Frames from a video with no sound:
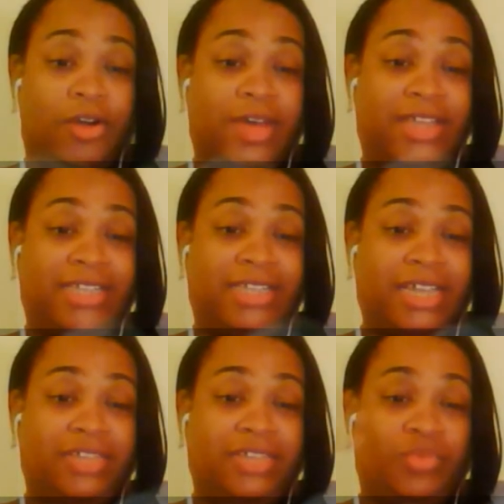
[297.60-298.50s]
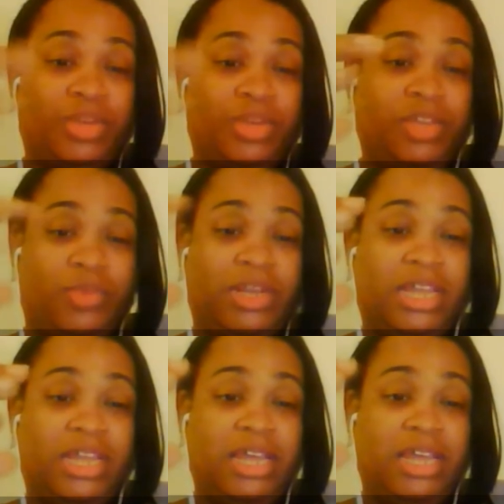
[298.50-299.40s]
you know, it's
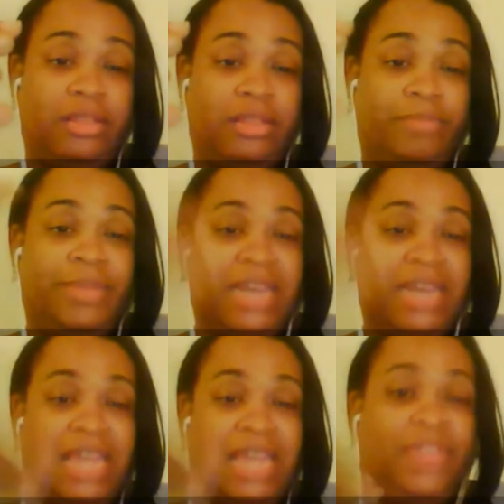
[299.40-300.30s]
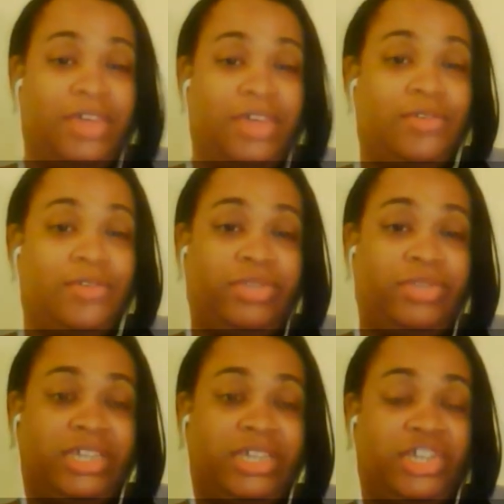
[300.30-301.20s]
really, really beneath
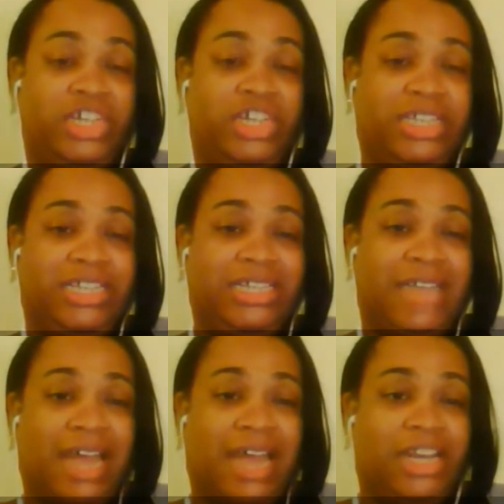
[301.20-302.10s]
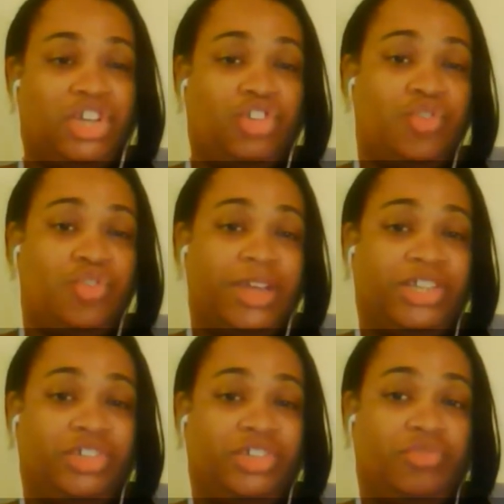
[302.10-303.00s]
you to just decide
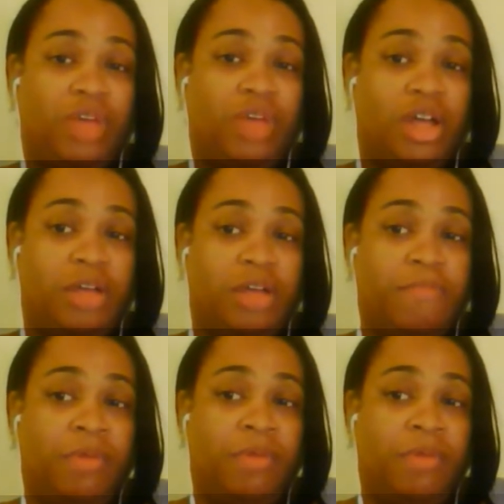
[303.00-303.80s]
that you're going to,